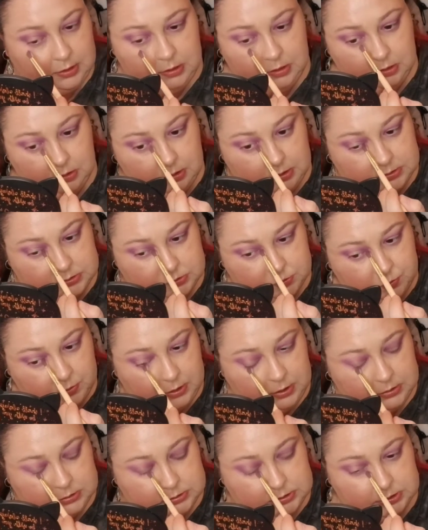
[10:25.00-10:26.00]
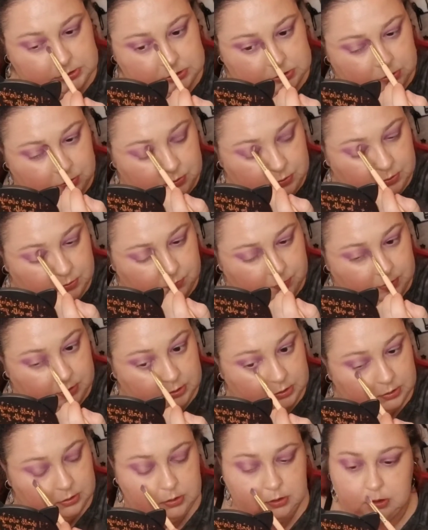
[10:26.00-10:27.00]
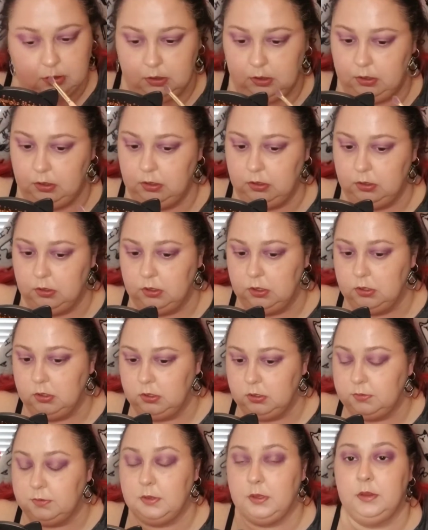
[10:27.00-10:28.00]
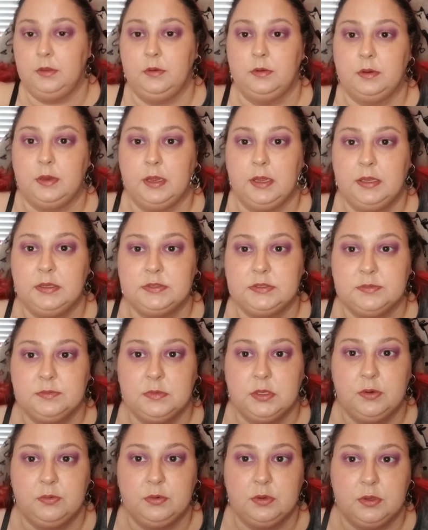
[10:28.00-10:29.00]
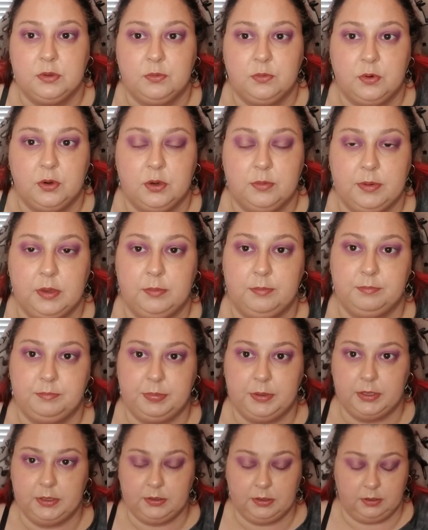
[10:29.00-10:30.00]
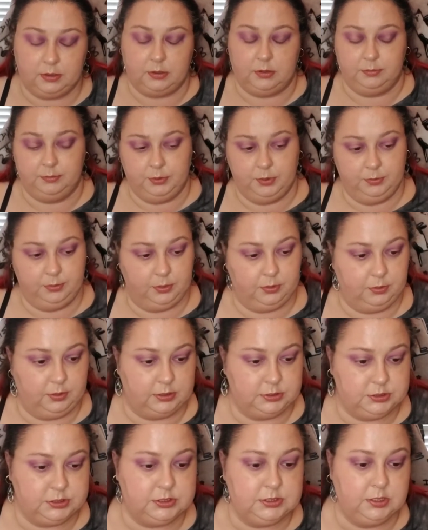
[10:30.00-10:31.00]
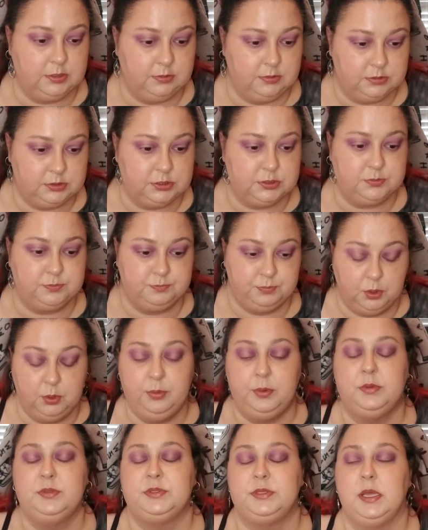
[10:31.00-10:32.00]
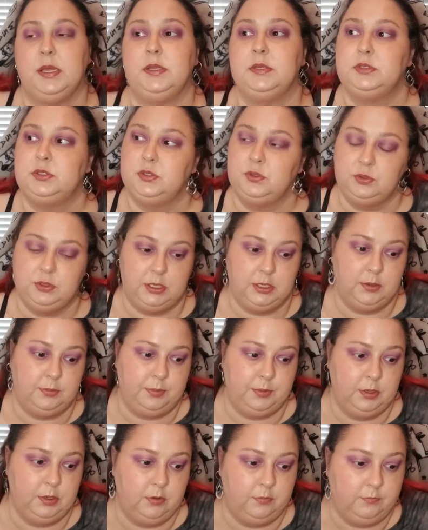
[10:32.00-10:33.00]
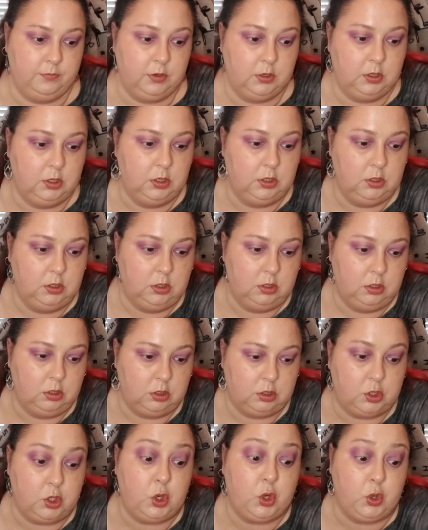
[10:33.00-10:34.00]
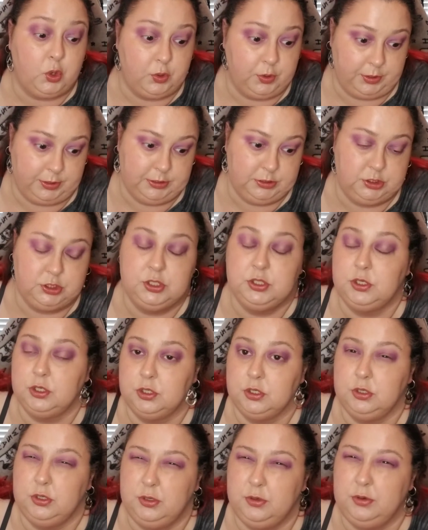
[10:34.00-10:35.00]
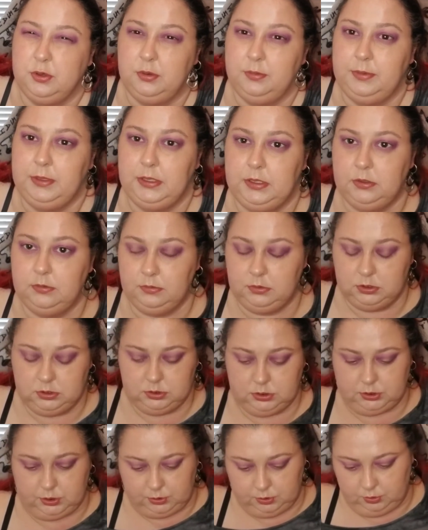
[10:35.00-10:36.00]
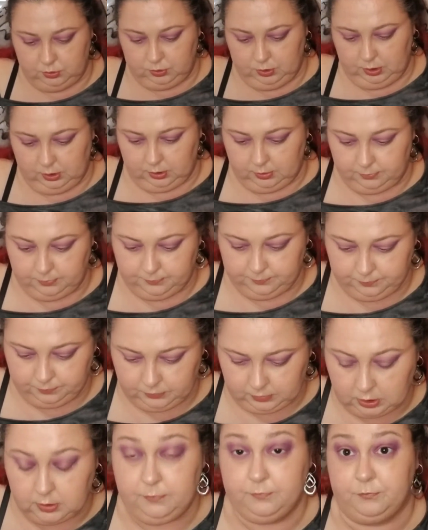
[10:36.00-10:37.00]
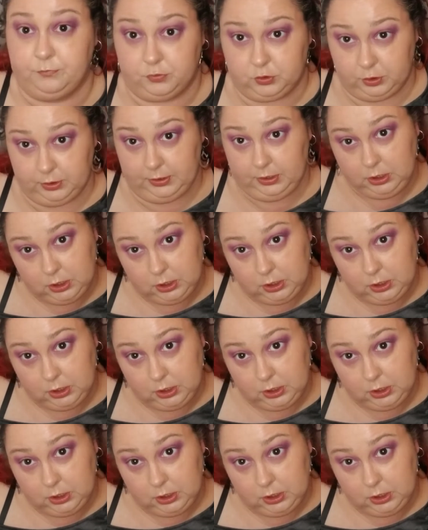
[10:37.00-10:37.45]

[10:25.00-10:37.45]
as well as he's doing with the other cats, I'm not really worried about Boo Boo. I just Boo Boo's got to get up enough courage, you know what I mean, to confront